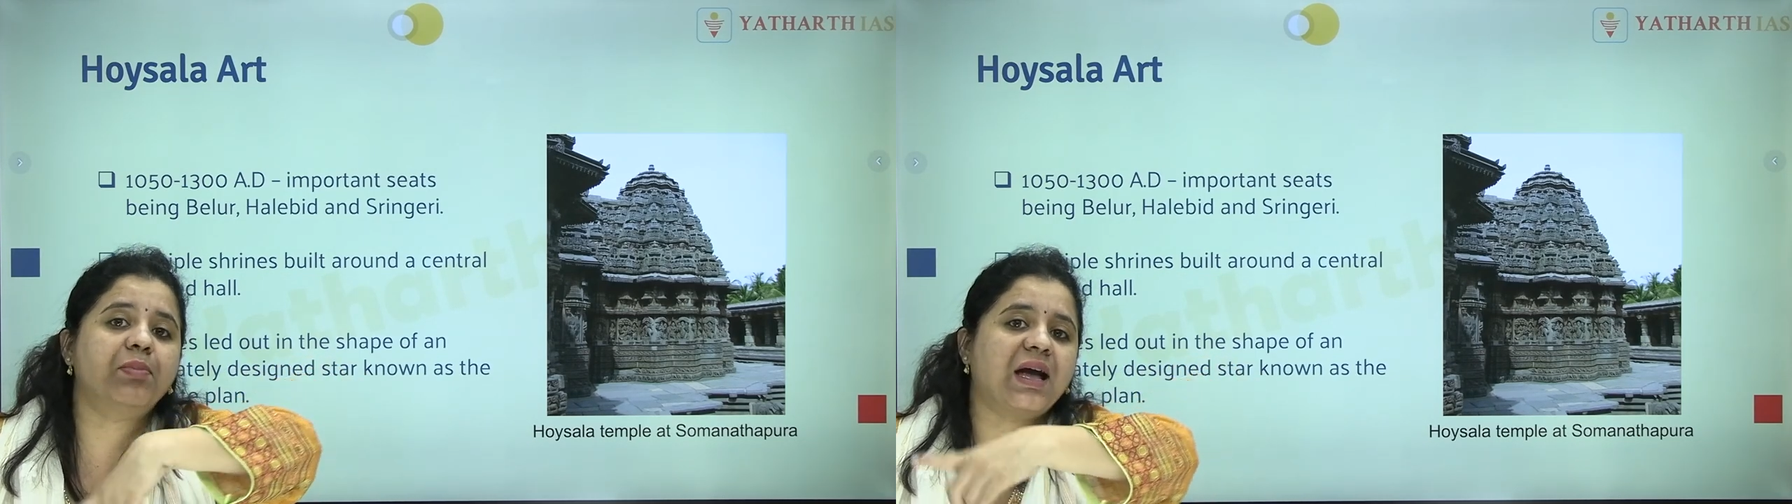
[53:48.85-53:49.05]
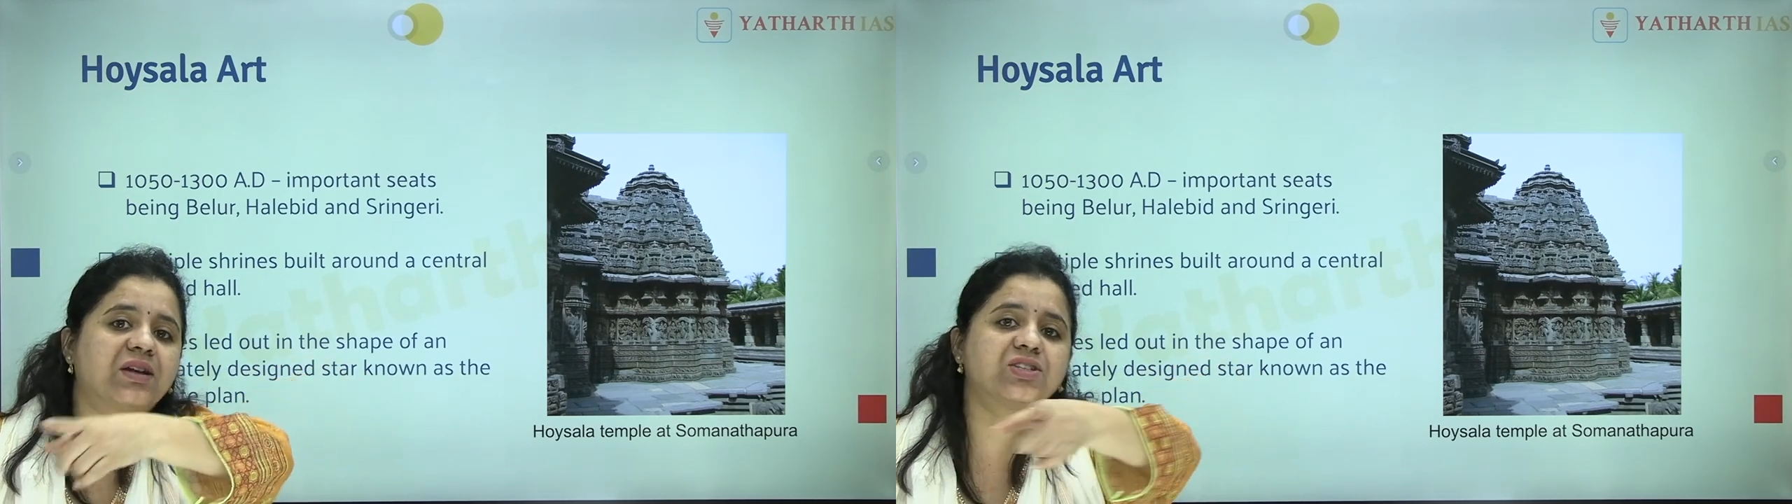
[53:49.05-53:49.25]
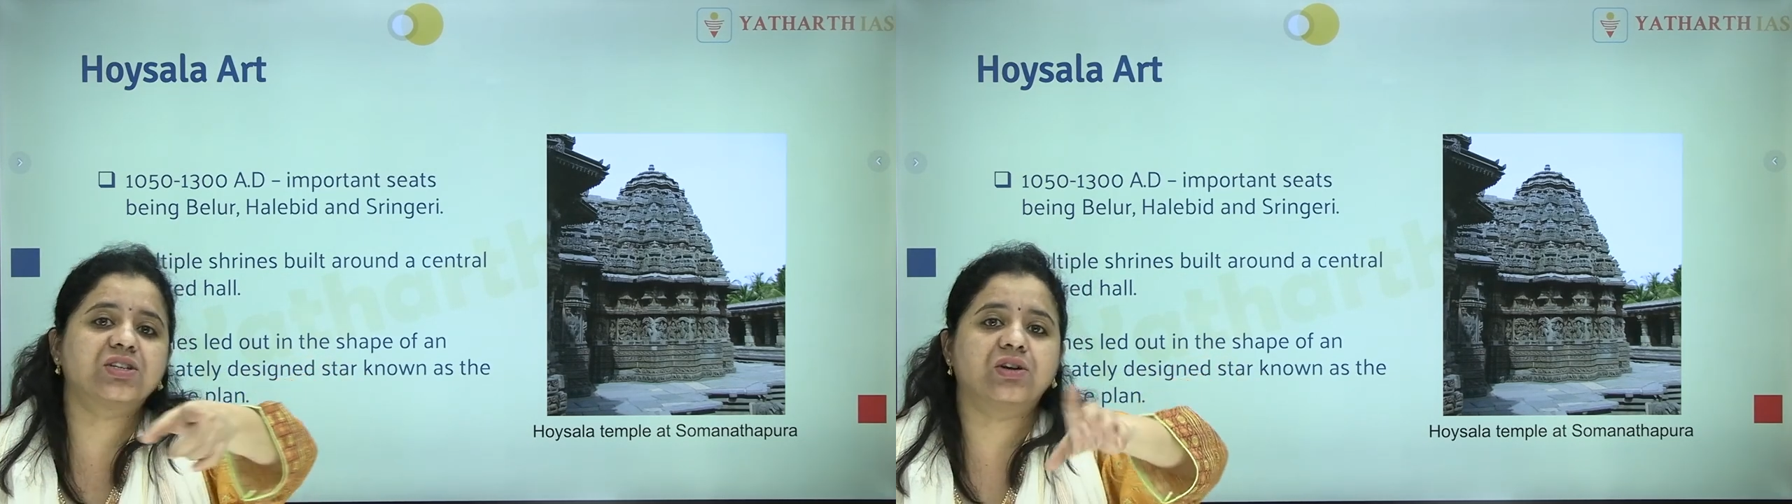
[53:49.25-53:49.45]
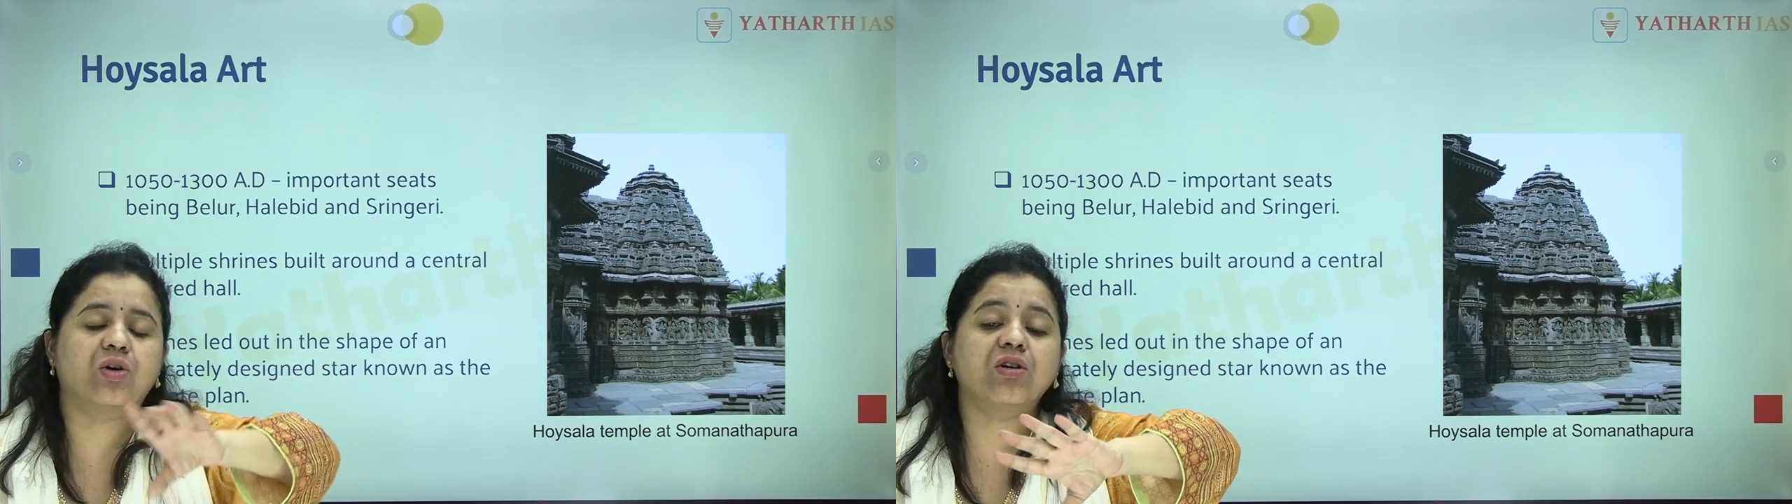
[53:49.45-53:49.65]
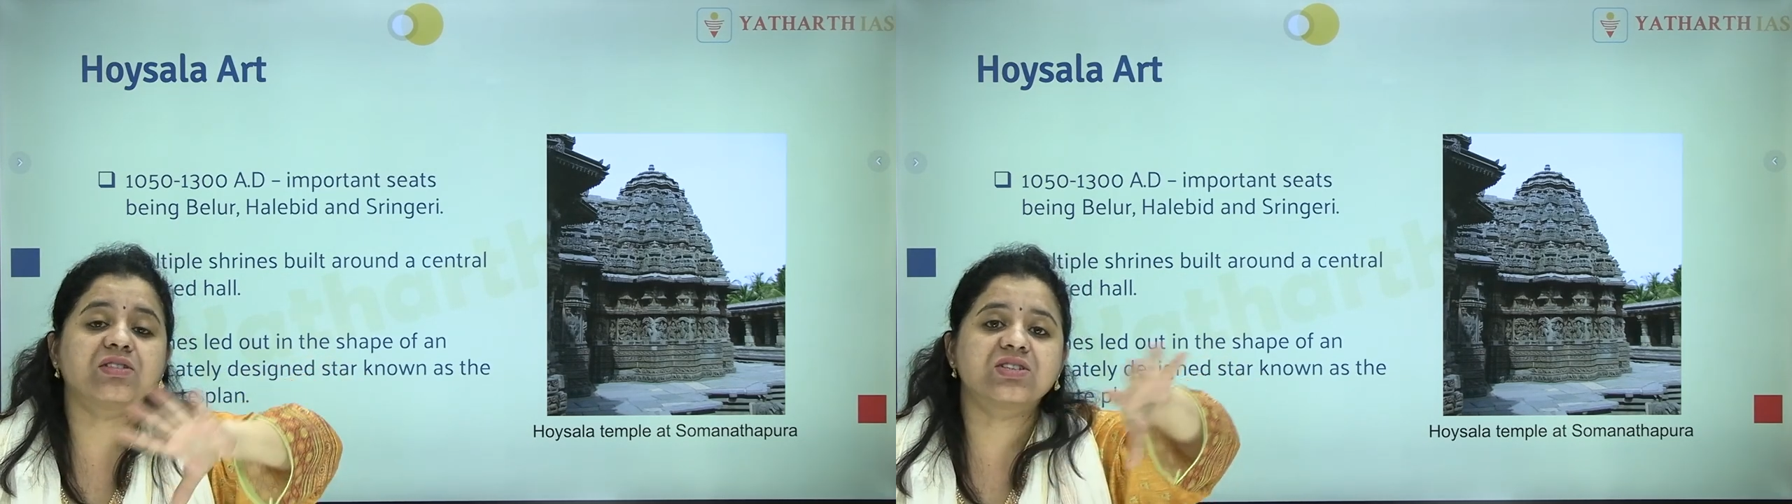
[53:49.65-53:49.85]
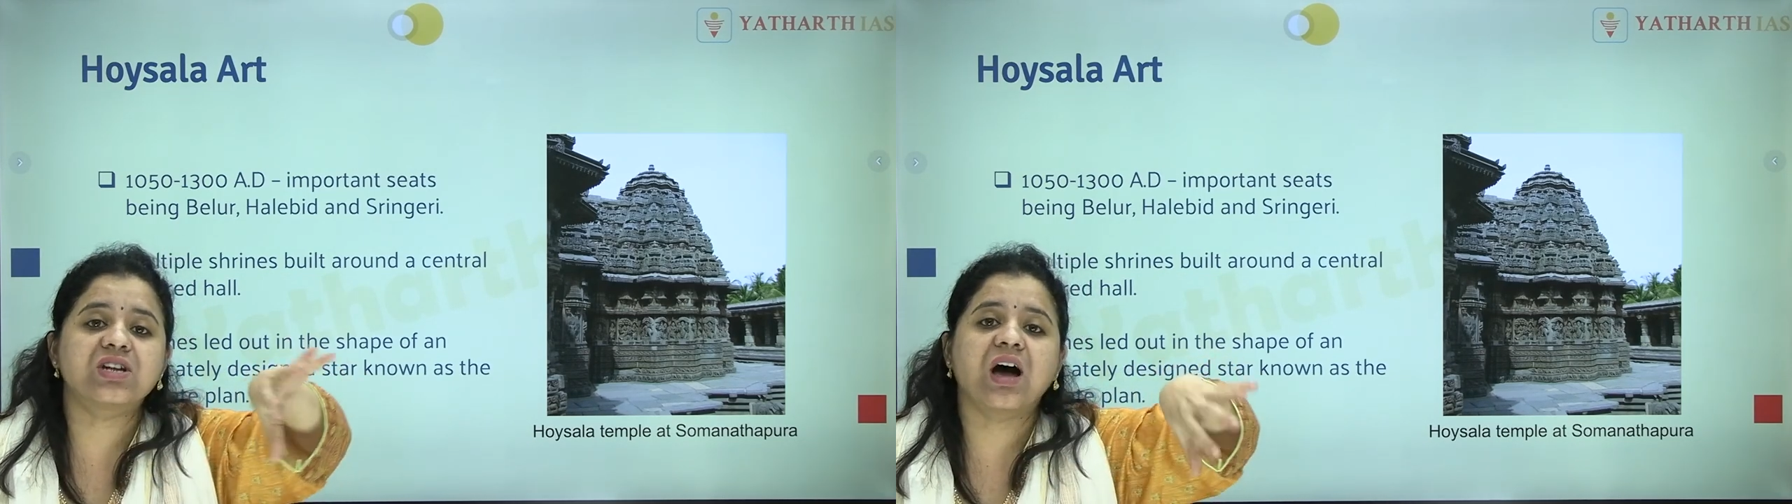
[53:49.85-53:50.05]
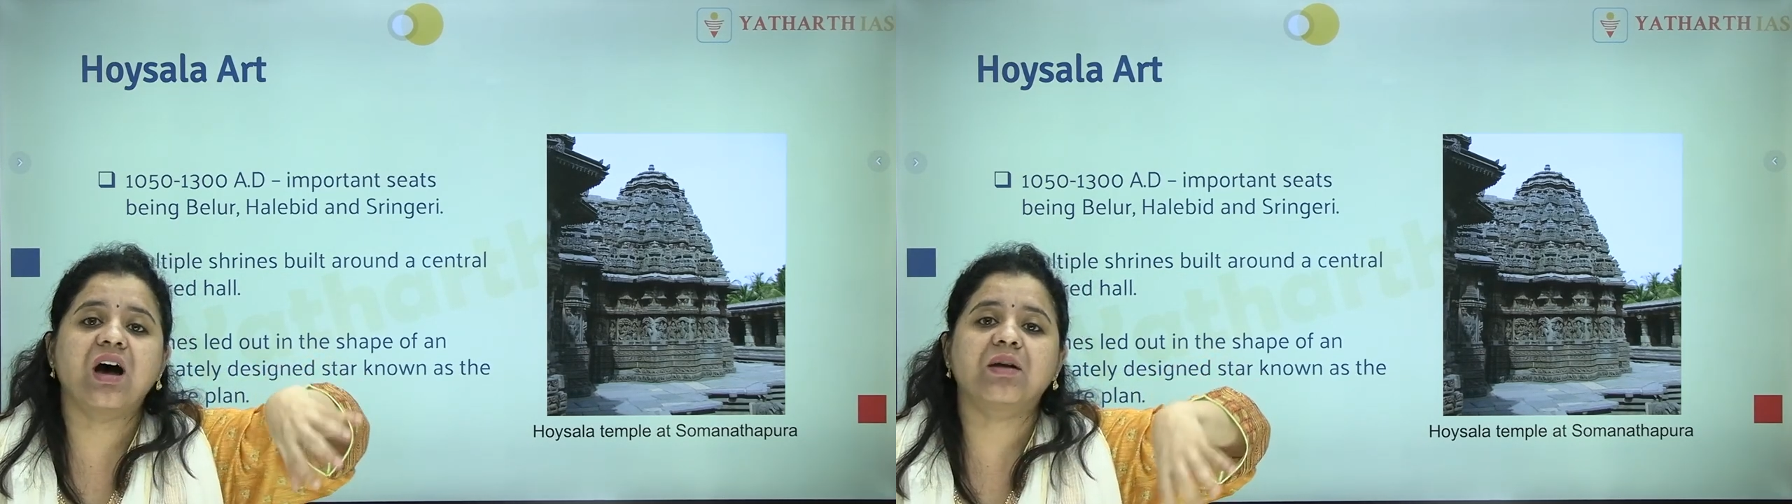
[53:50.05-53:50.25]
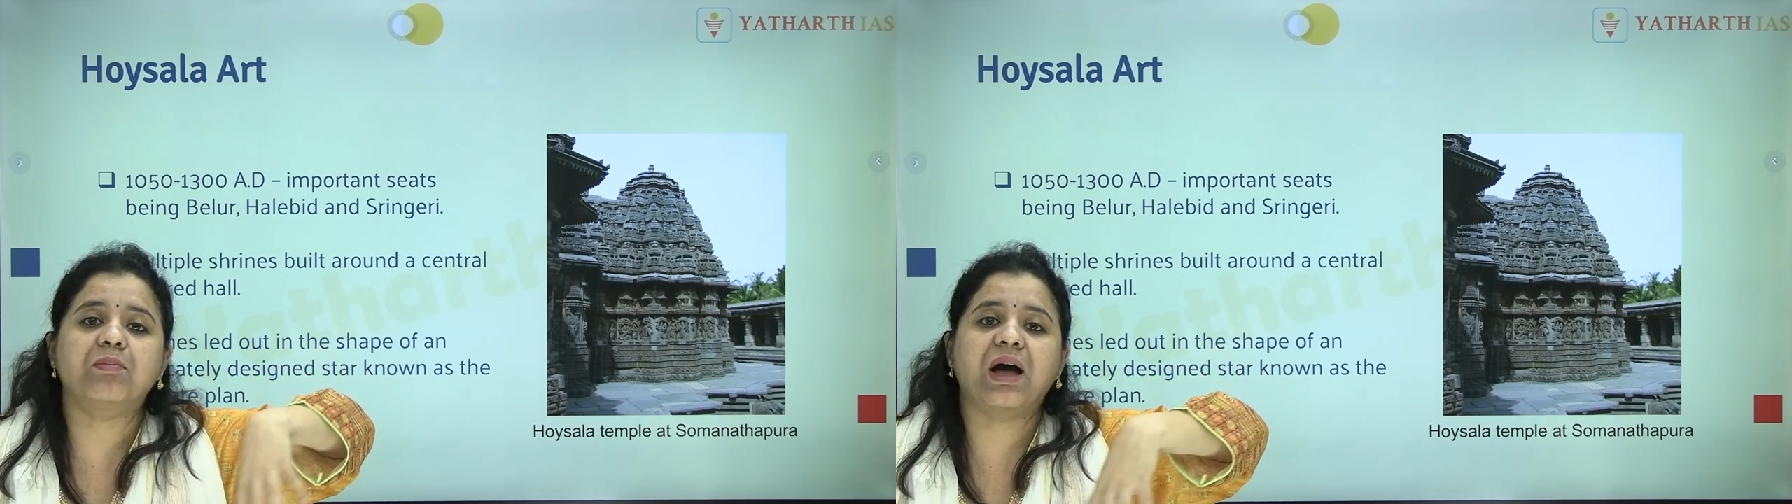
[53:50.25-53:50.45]
pattern or
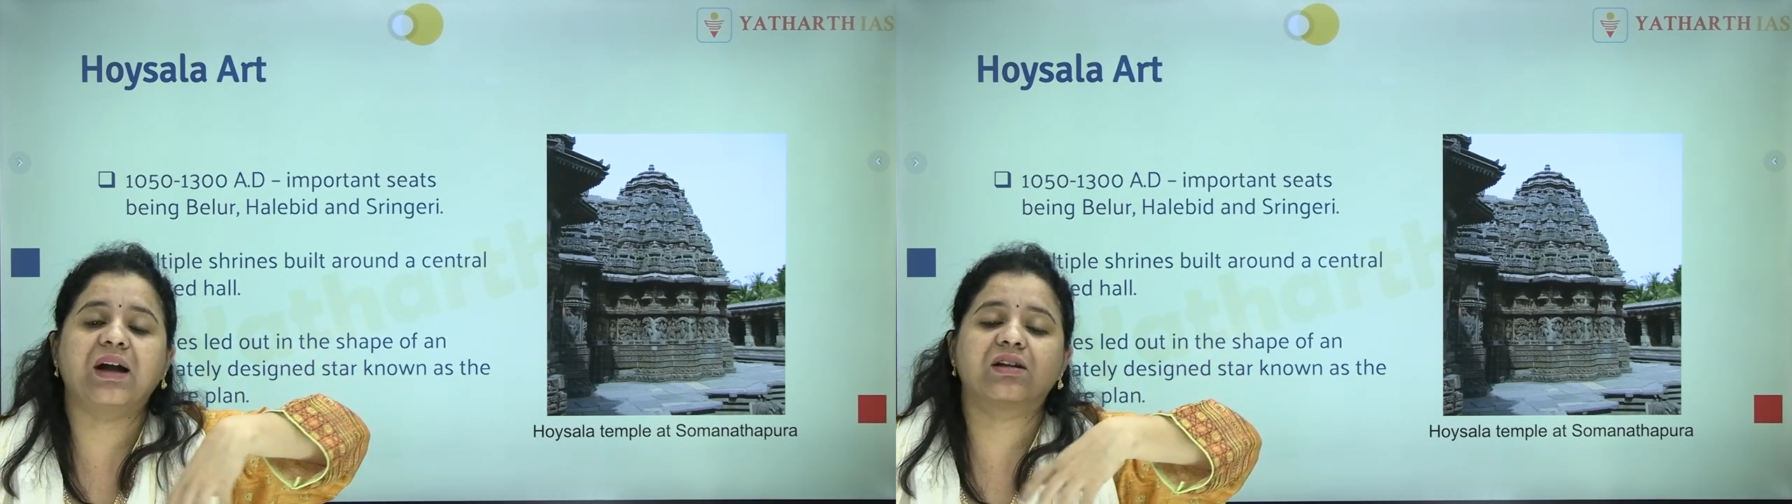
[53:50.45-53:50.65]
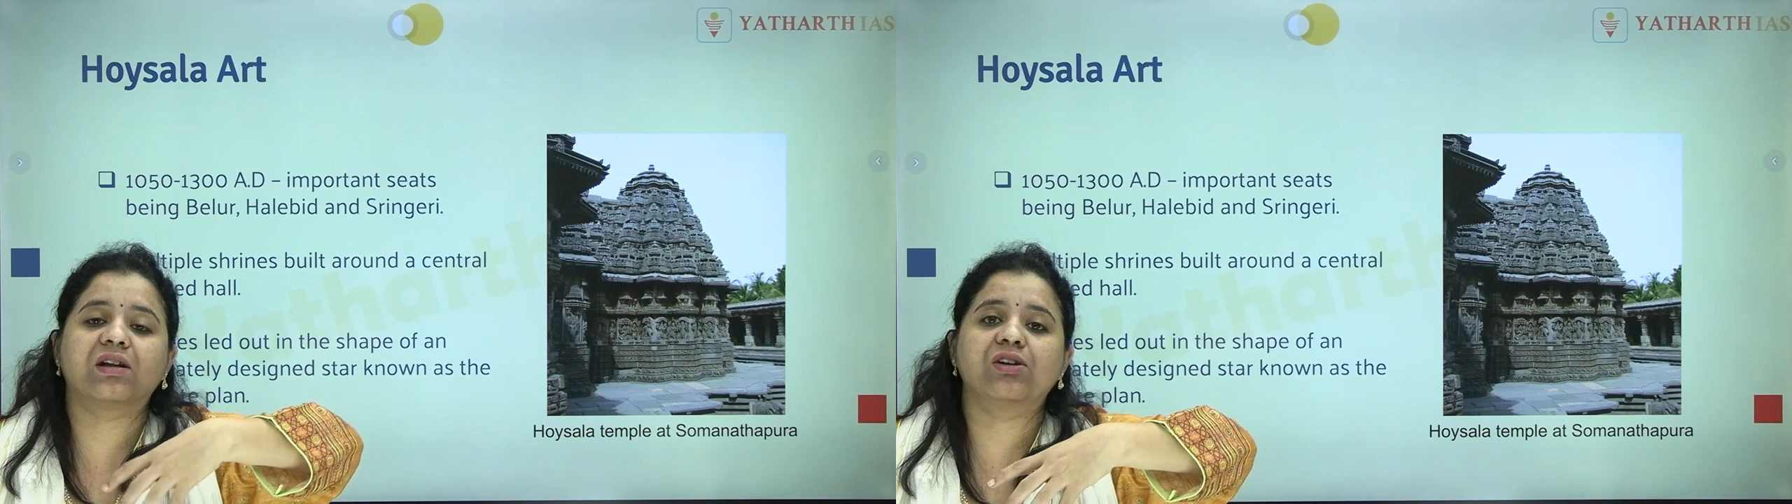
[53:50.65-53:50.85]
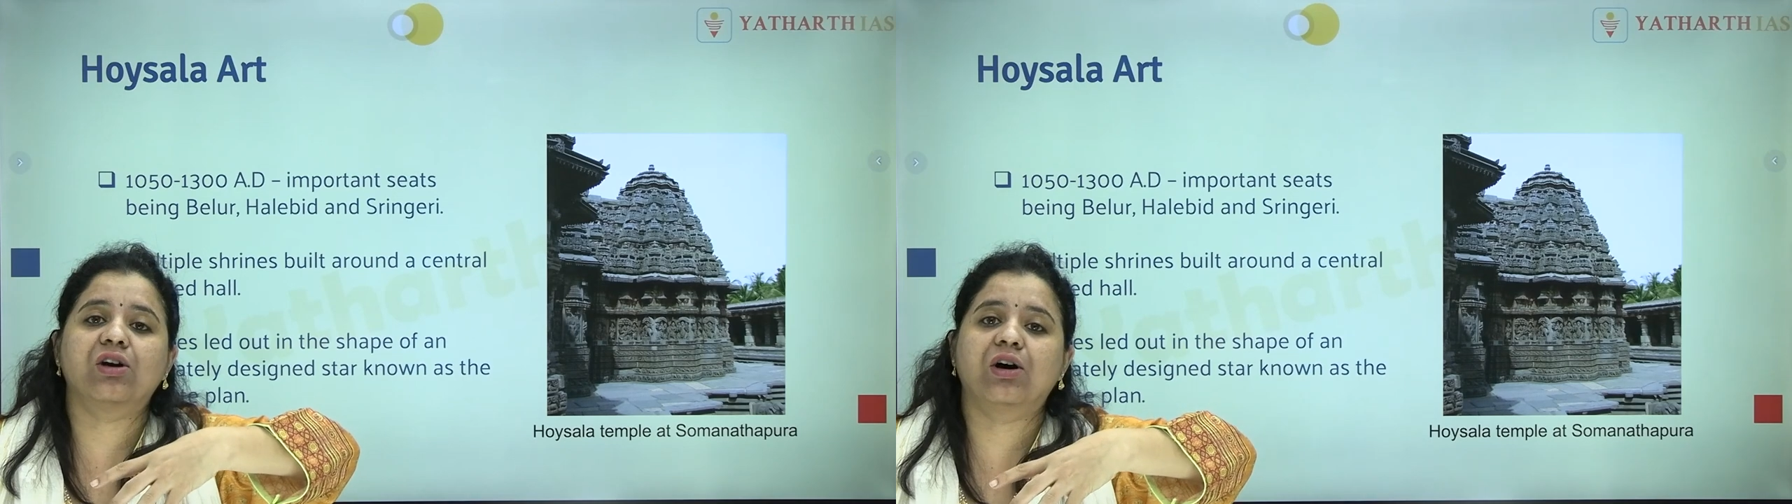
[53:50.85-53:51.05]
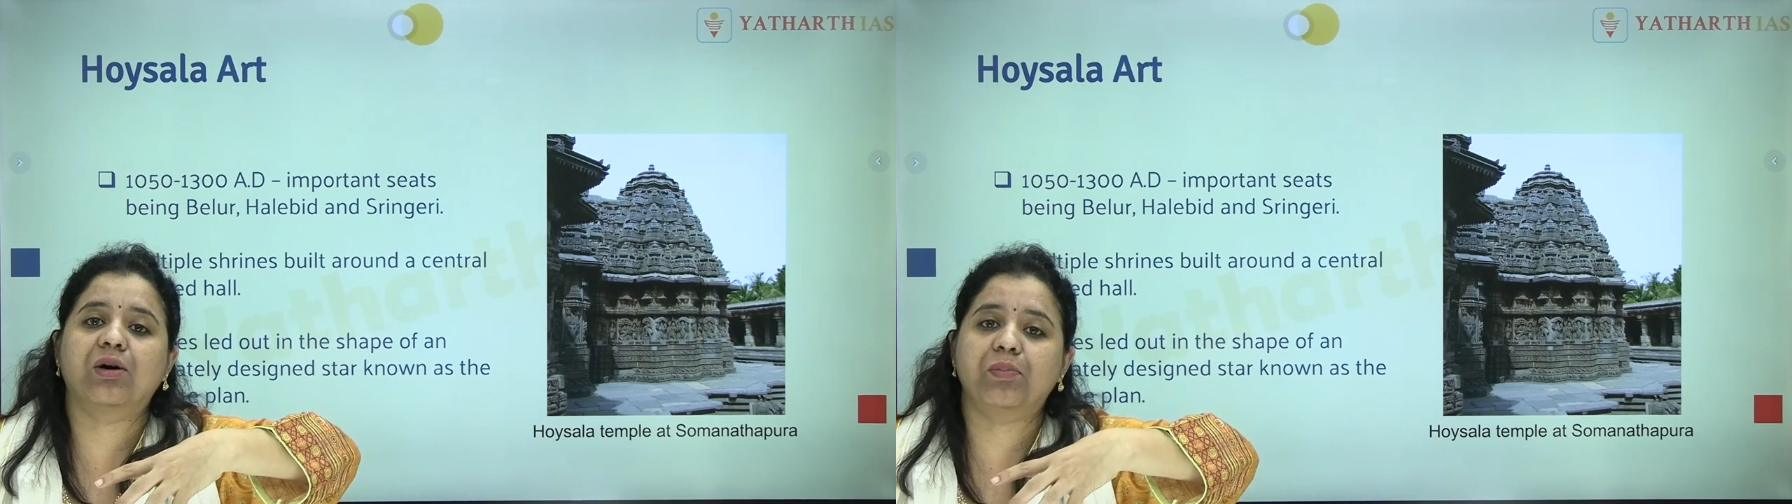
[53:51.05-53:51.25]
star pattern